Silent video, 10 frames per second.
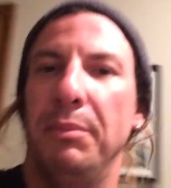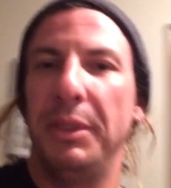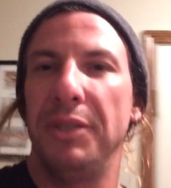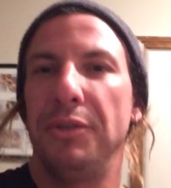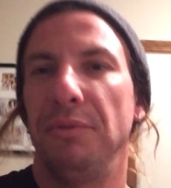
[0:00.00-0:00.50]
to
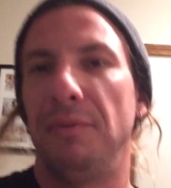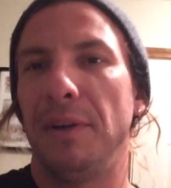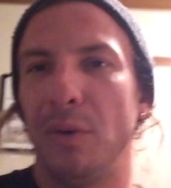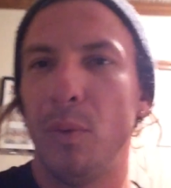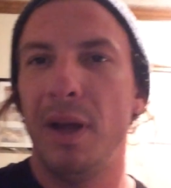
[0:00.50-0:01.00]
bid you
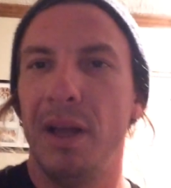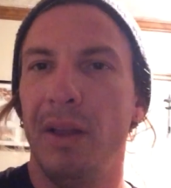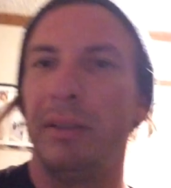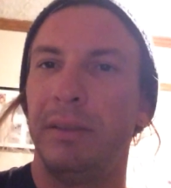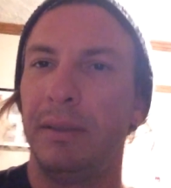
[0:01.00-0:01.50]

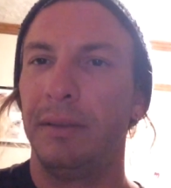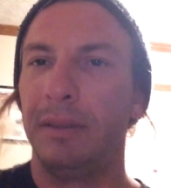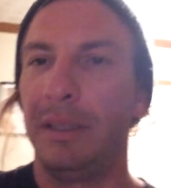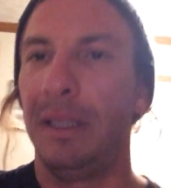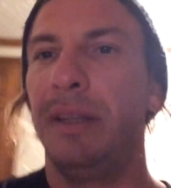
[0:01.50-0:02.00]
farewell
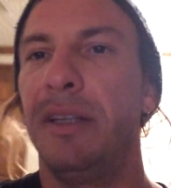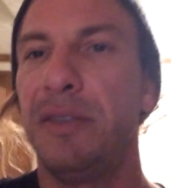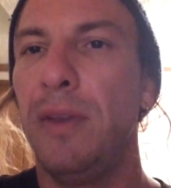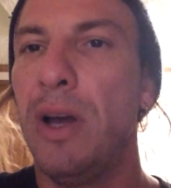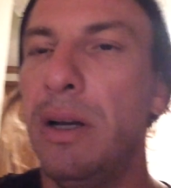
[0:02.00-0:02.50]
in
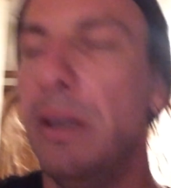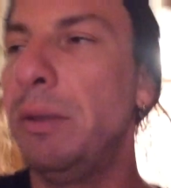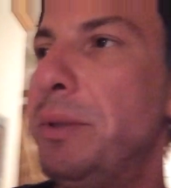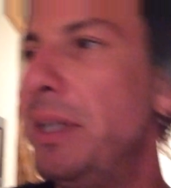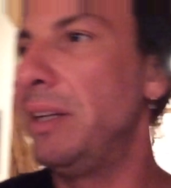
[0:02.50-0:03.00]
this vlog in
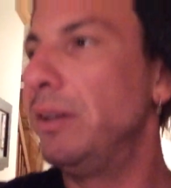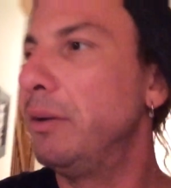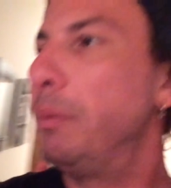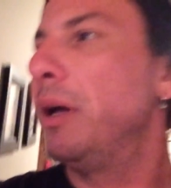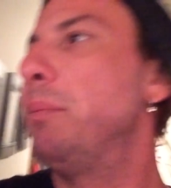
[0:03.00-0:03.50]
particular,
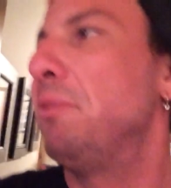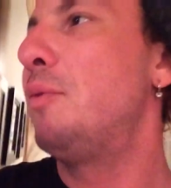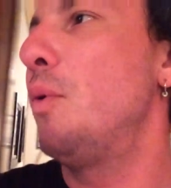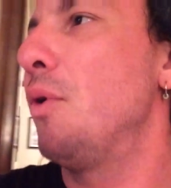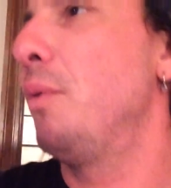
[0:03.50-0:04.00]
but
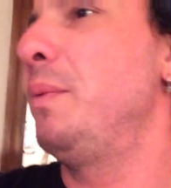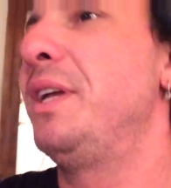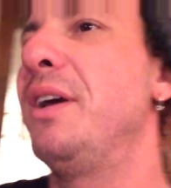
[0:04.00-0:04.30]
before we